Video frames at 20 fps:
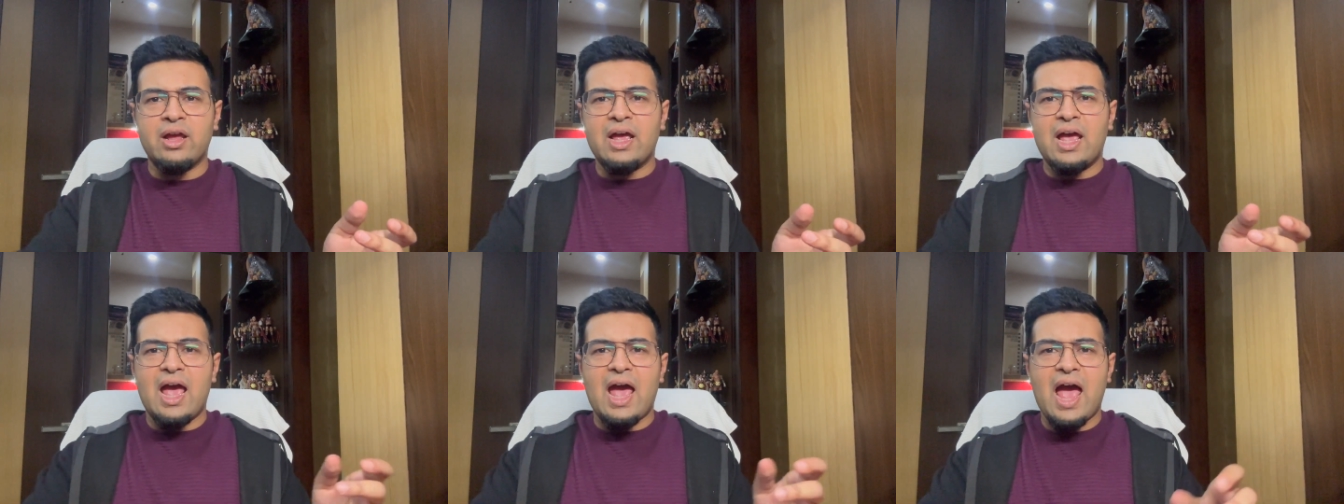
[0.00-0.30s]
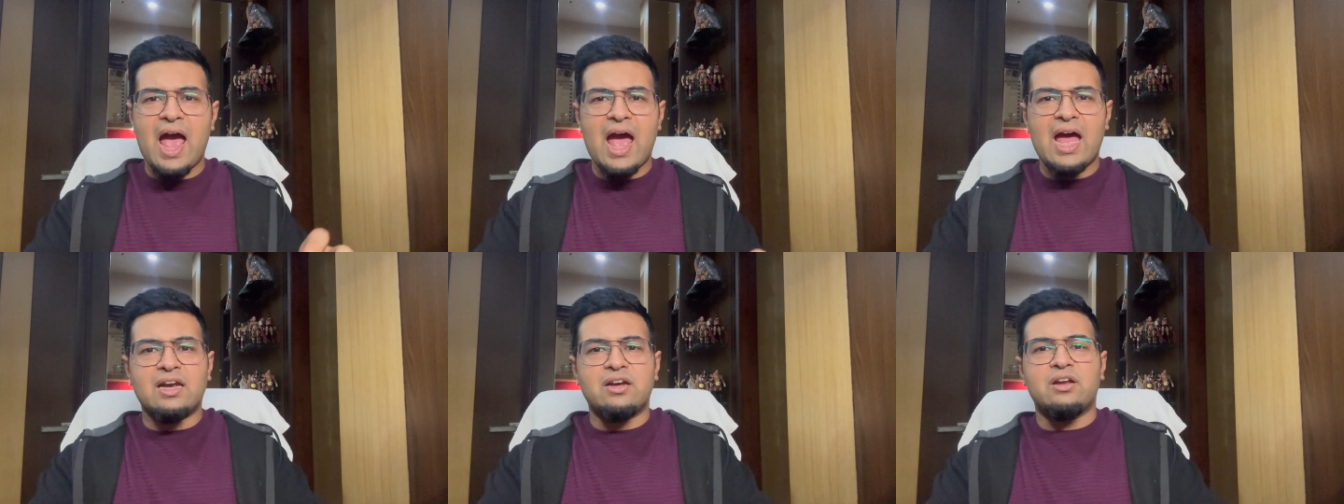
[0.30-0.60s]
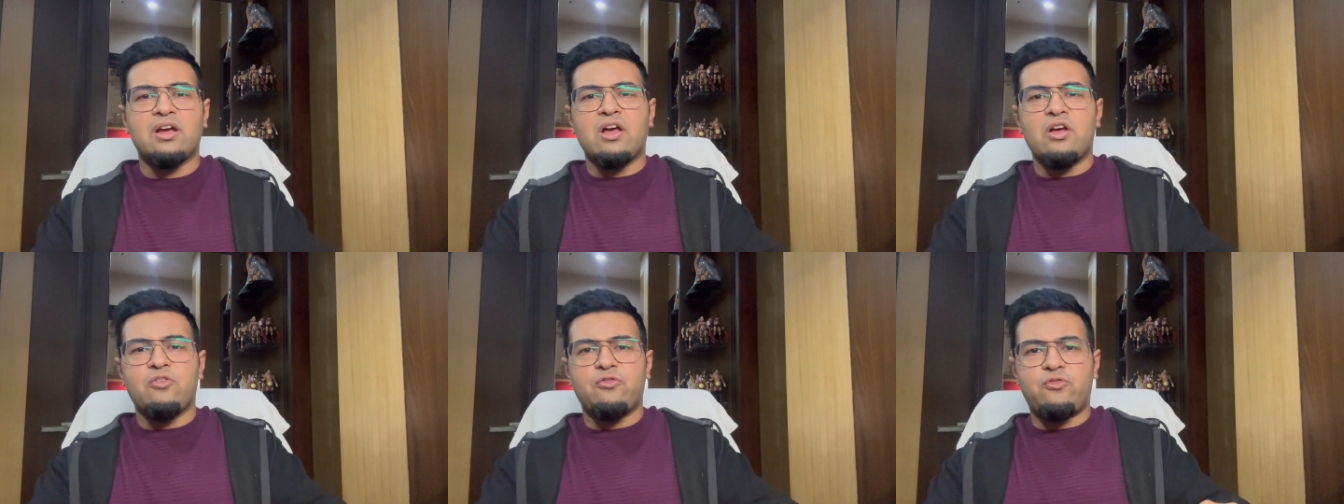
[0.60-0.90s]
and
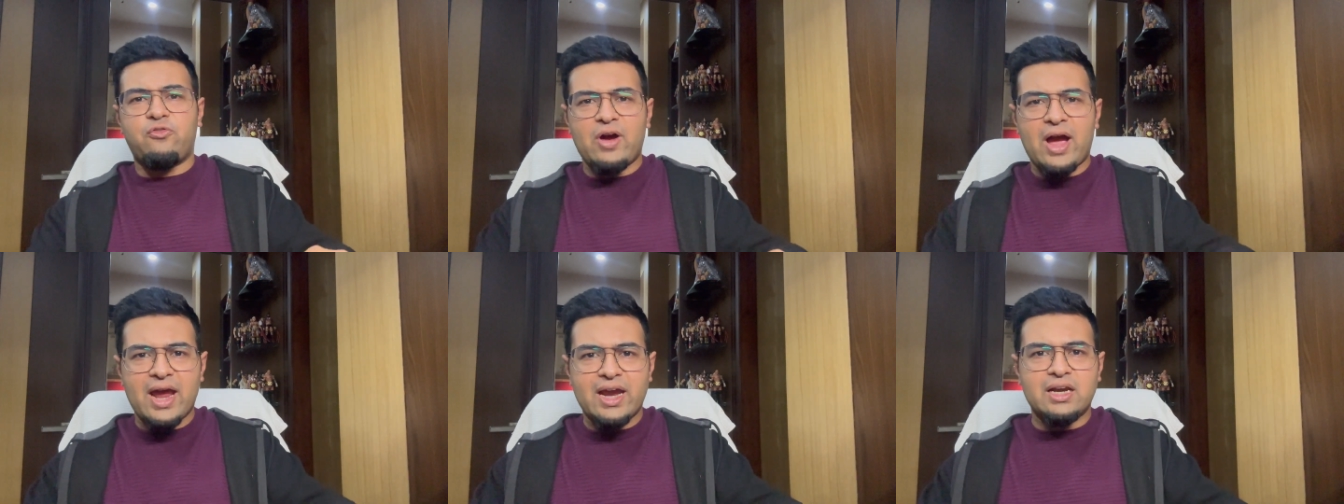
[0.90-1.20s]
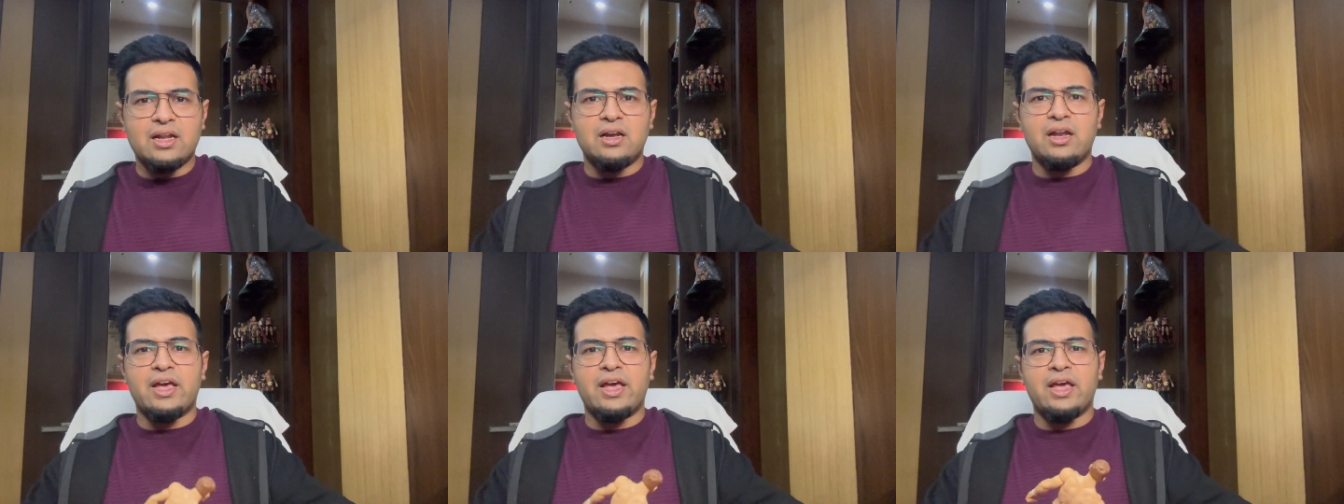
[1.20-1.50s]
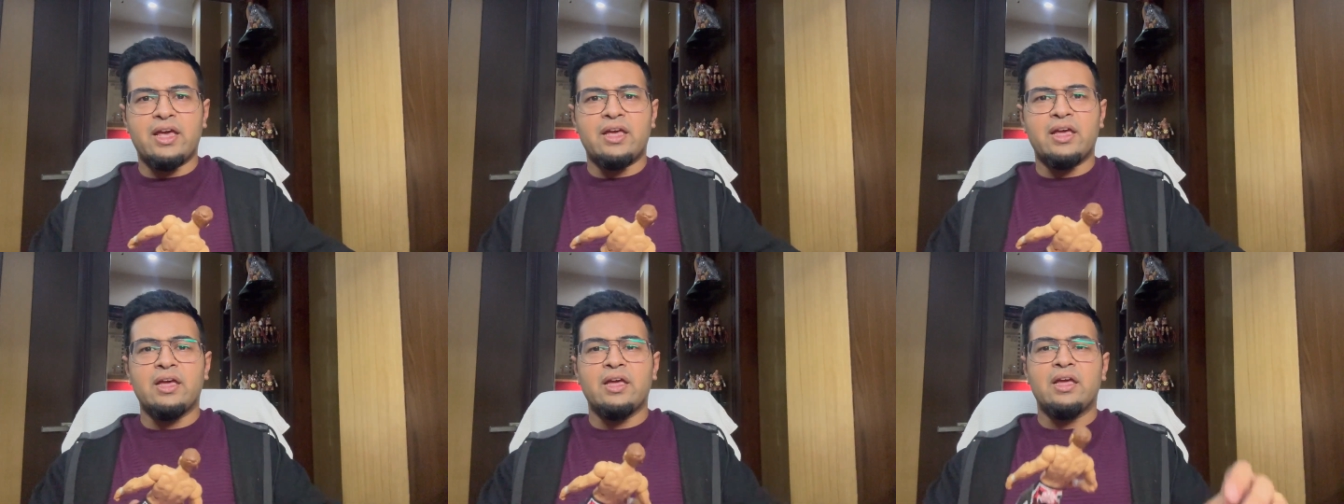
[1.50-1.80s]

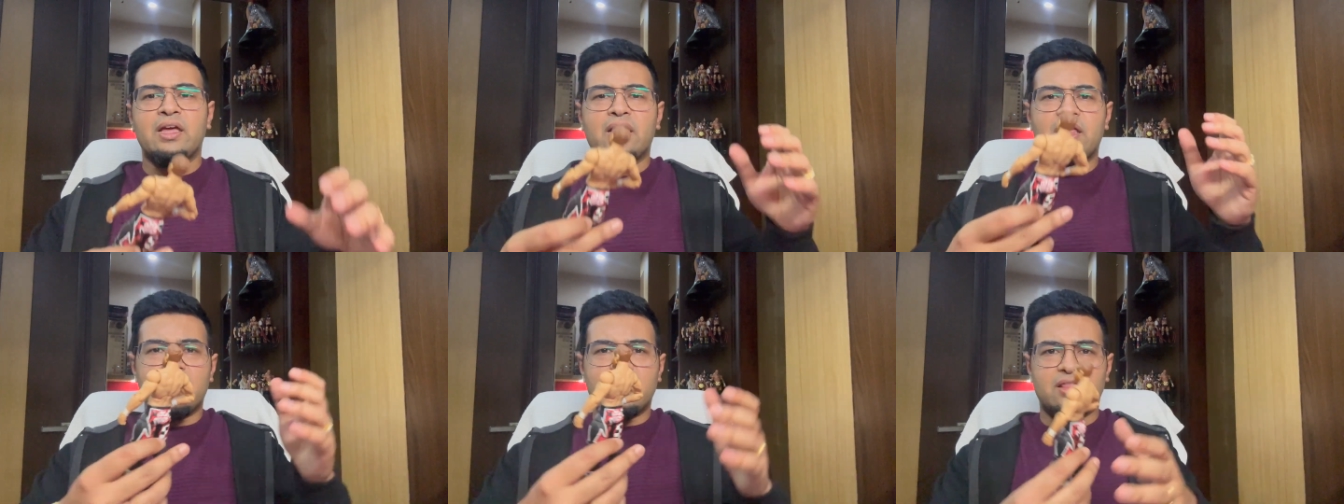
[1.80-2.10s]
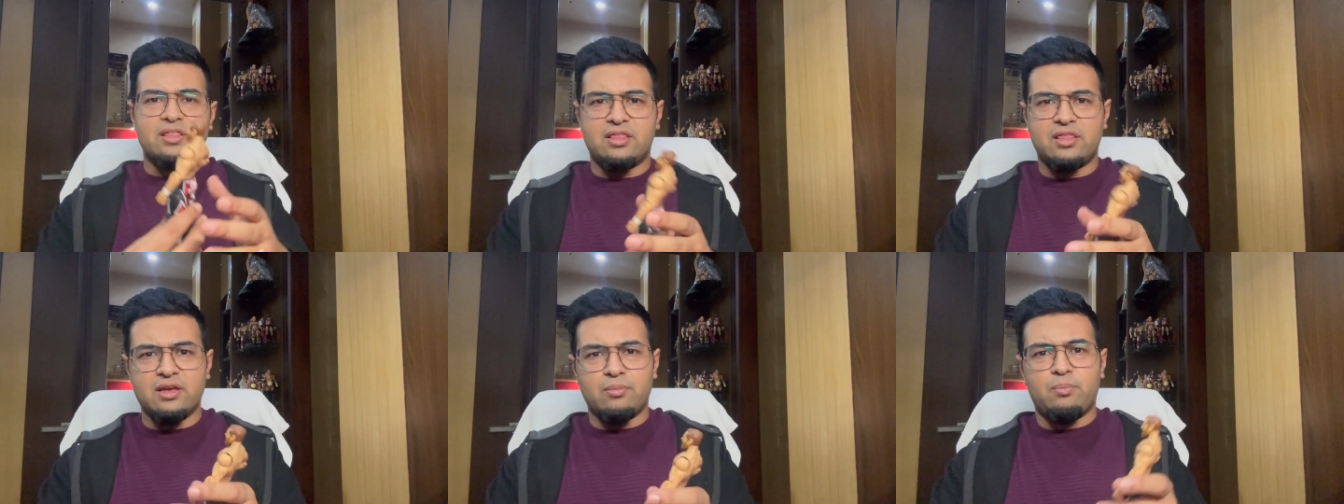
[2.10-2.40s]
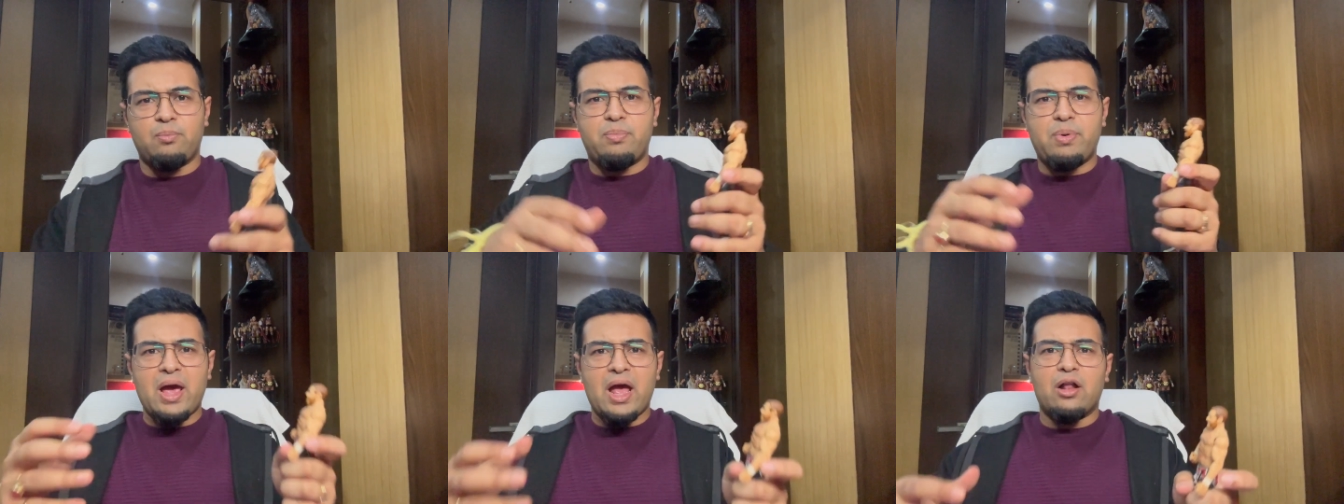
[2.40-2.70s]
finally the
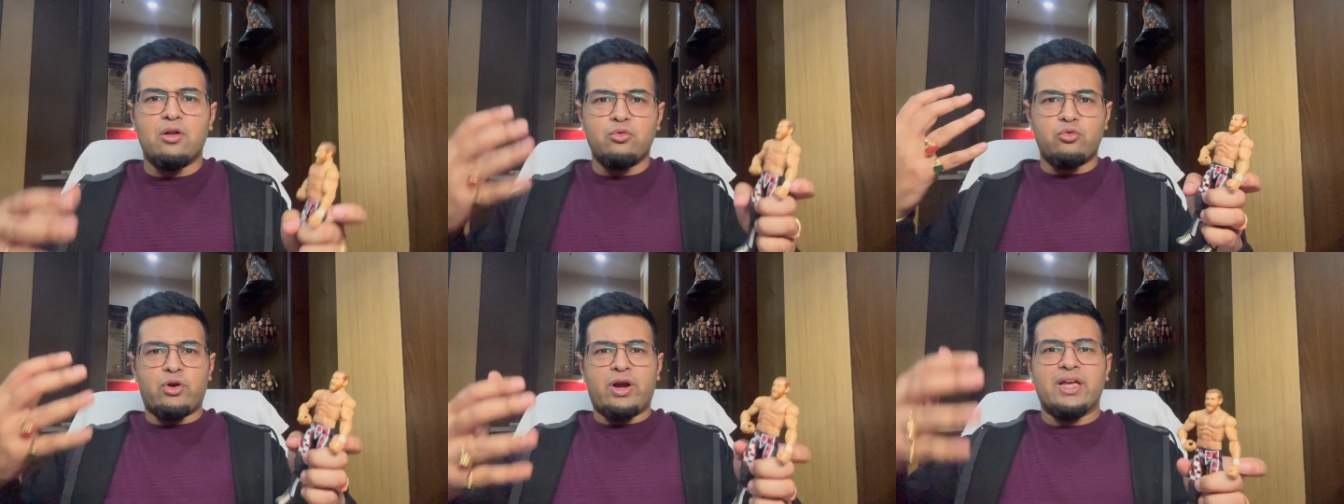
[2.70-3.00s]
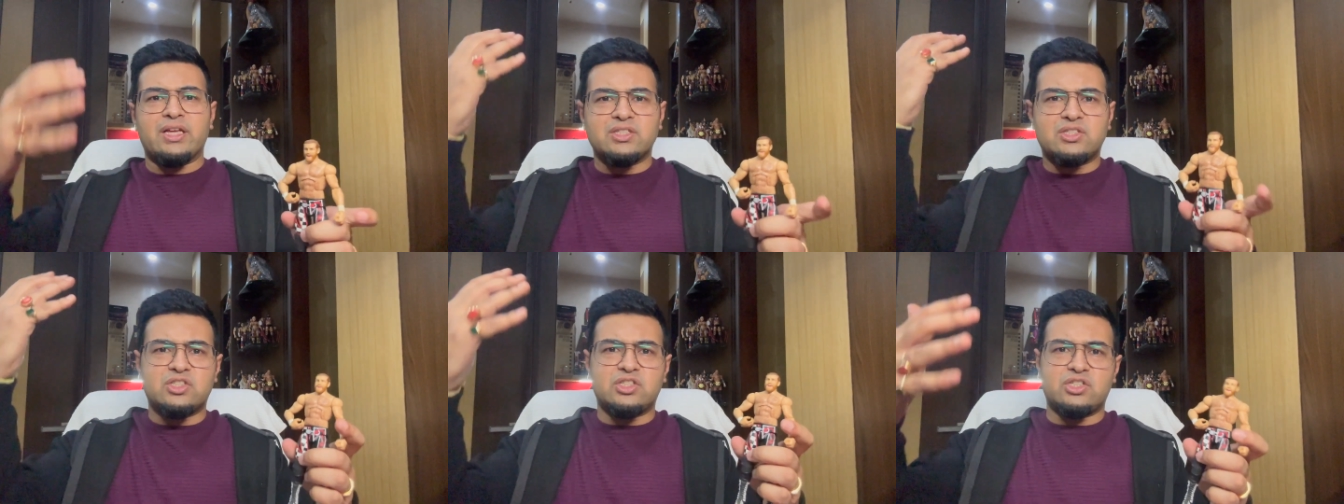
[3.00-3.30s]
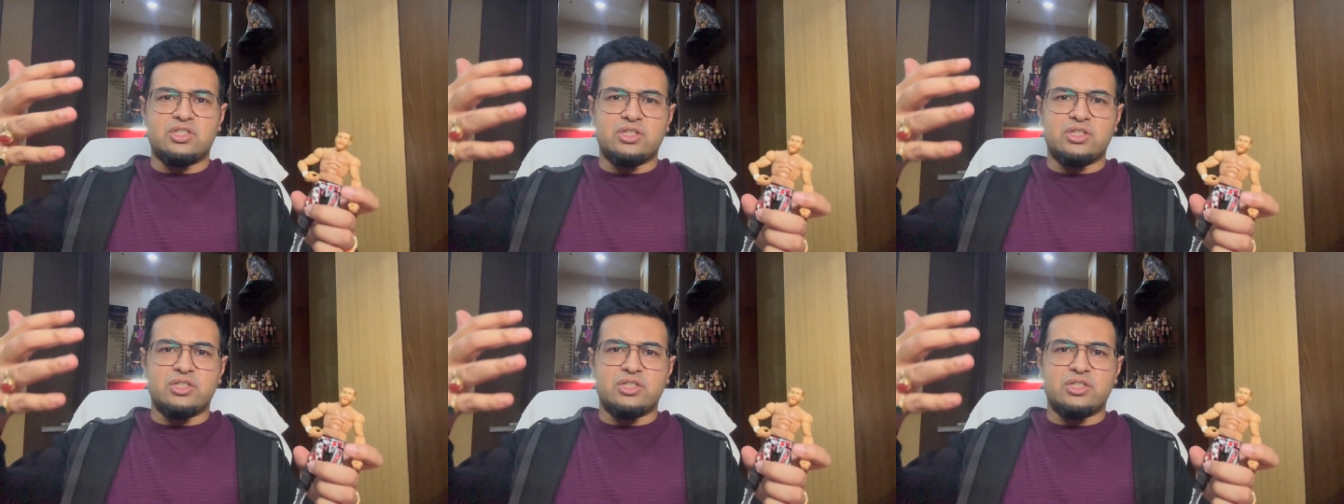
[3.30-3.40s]
bell rings